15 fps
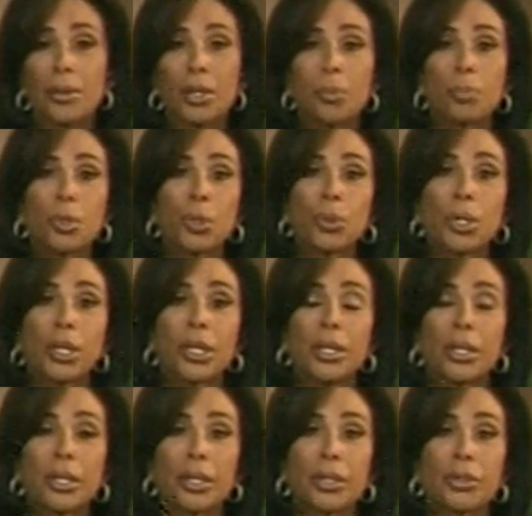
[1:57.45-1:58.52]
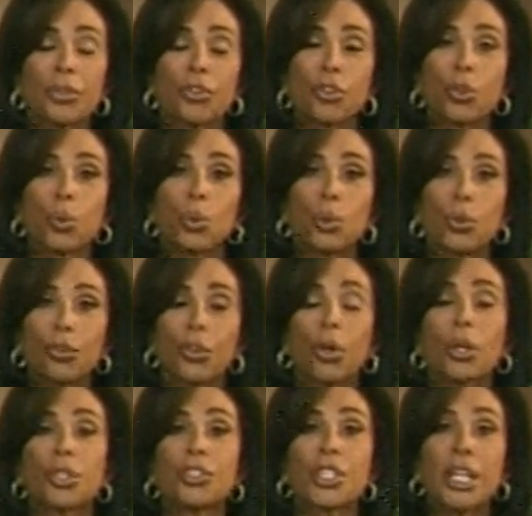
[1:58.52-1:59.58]
the beauty schools
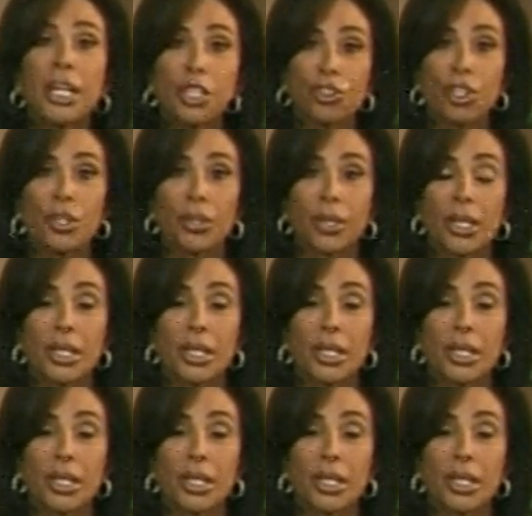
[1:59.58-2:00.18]
are teaching